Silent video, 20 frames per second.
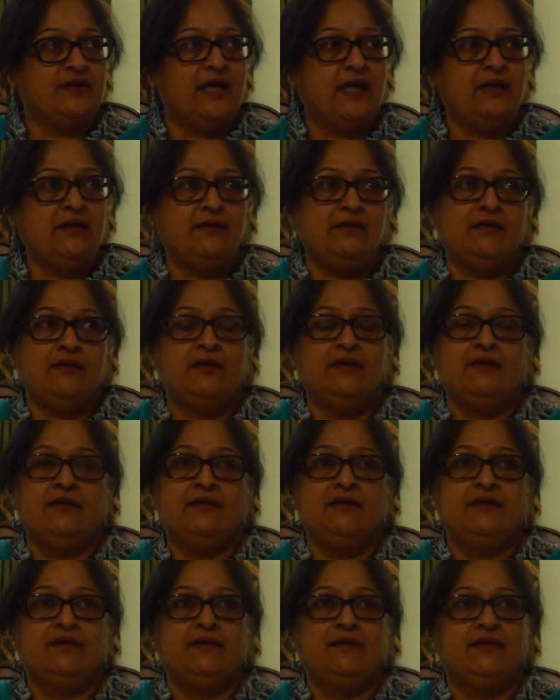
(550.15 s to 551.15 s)
that.
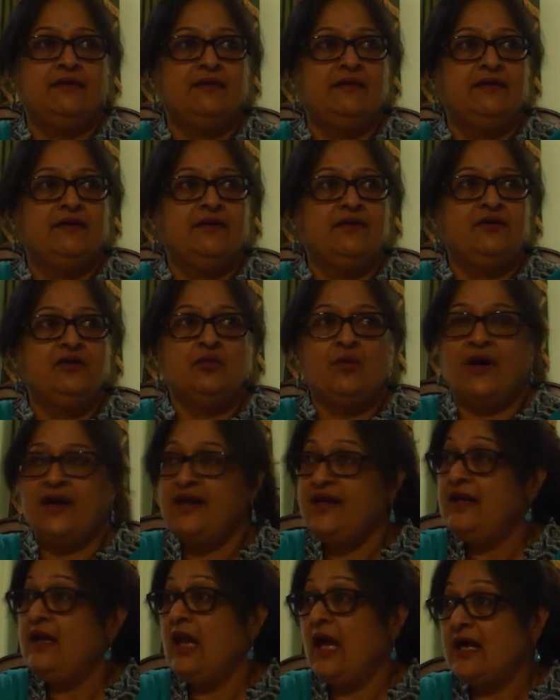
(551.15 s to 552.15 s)
You
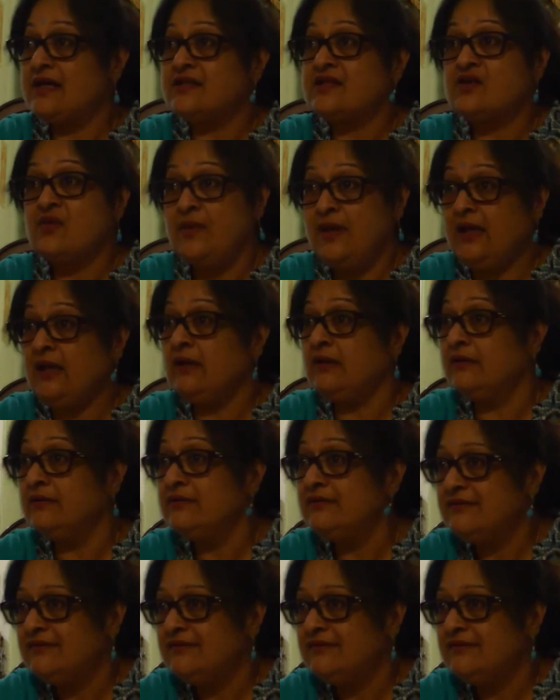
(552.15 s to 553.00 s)
worried last week.